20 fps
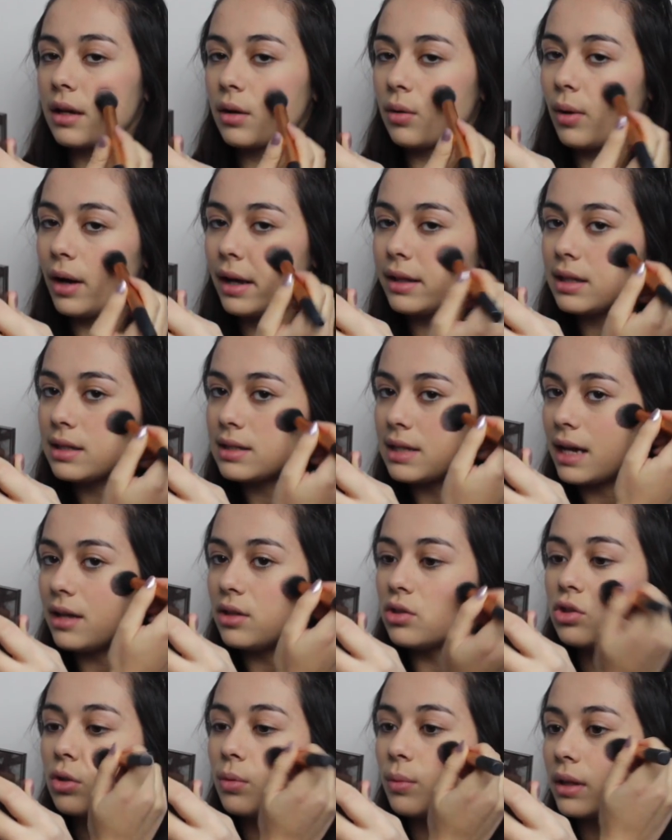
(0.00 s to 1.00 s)
like quite the
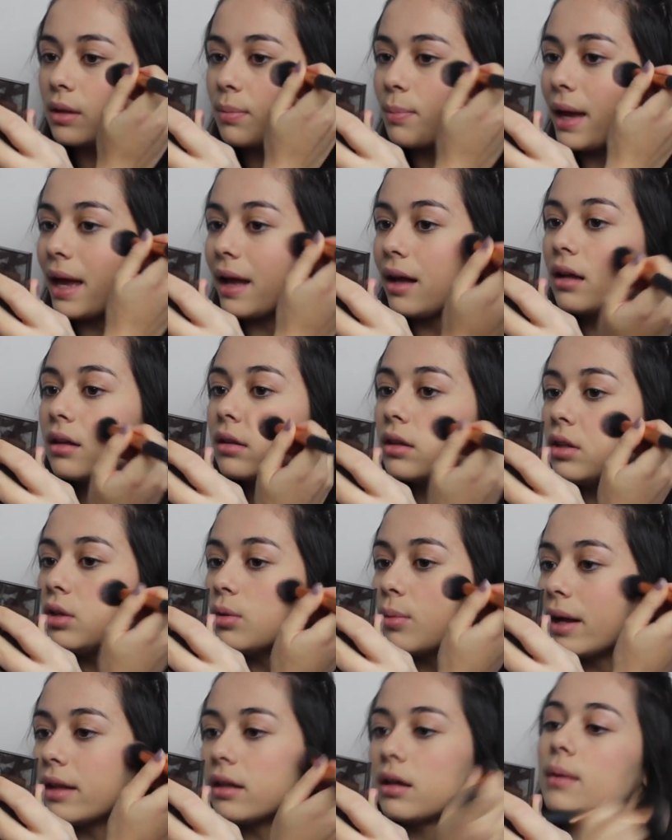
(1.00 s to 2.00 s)
danger with pink that
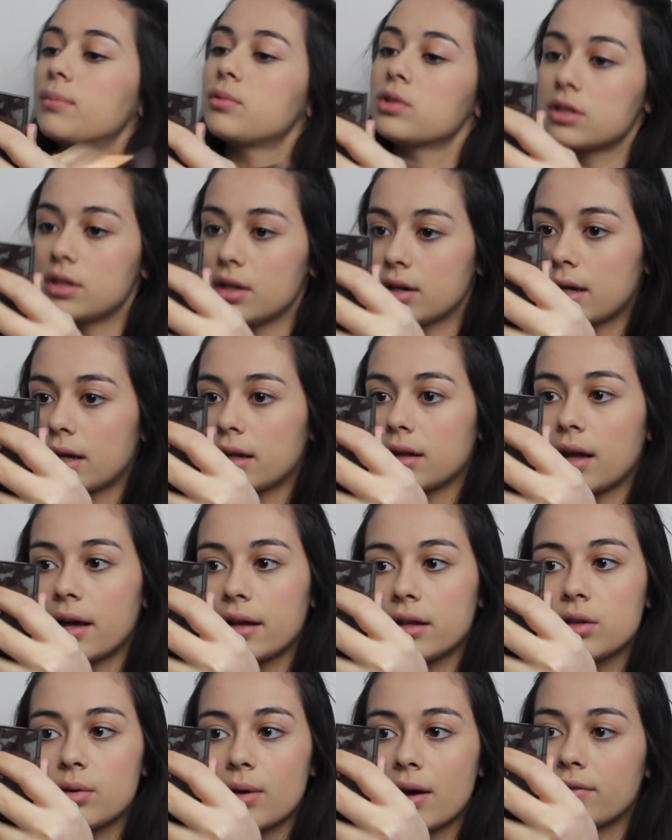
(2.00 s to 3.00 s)
you end up just looking
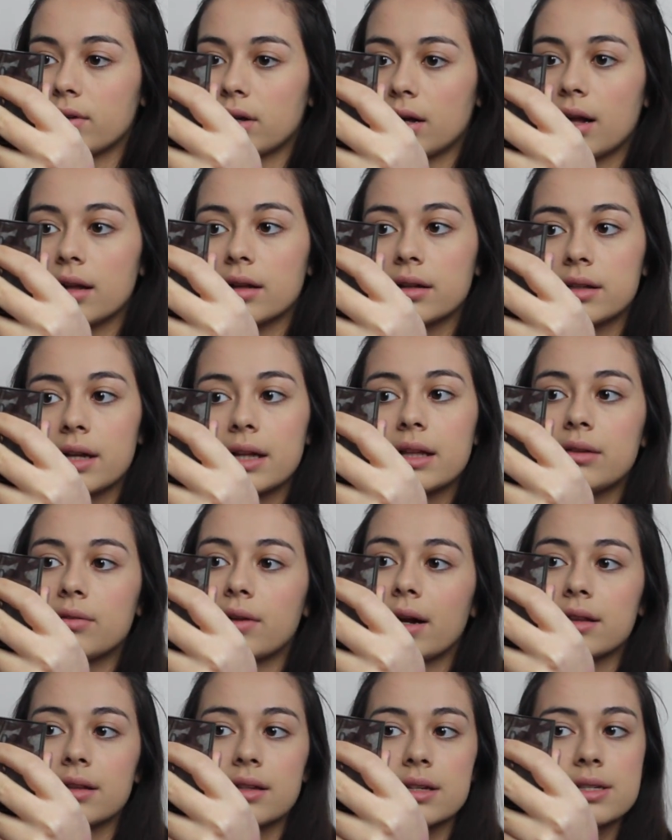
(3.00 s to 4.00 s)
like you haven't coloured any
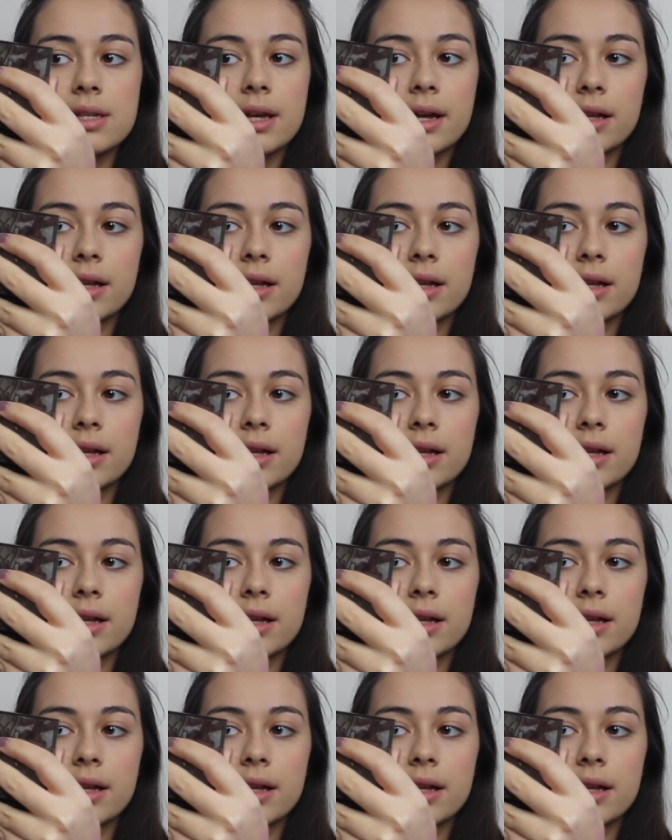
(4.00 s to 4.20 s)
redness